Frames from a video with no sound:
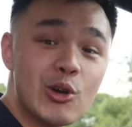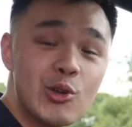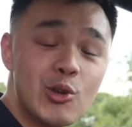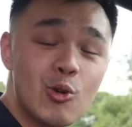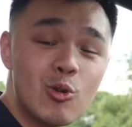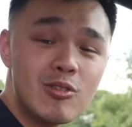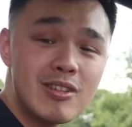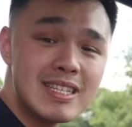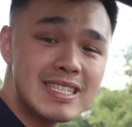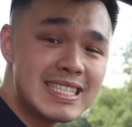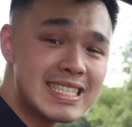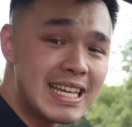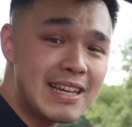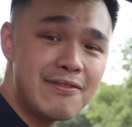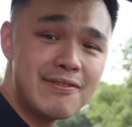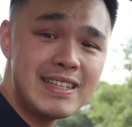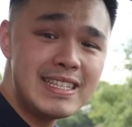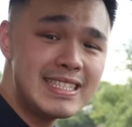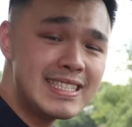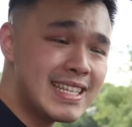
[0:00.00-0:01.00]
Toyota
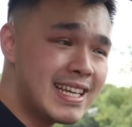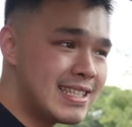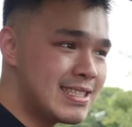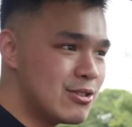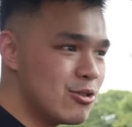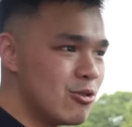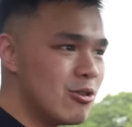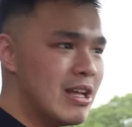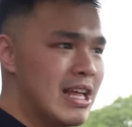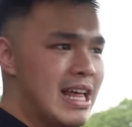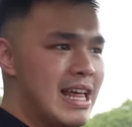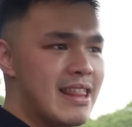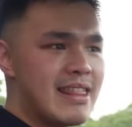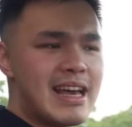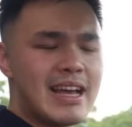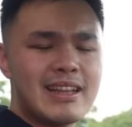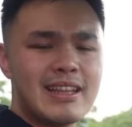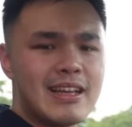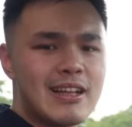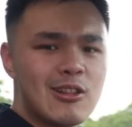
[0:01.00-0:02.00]
Safety Sense. So
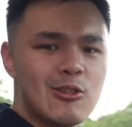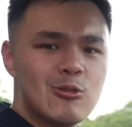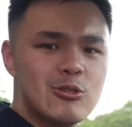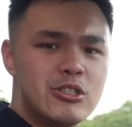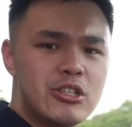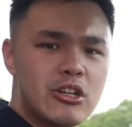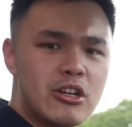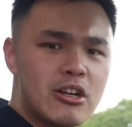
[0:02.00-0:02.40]
that includes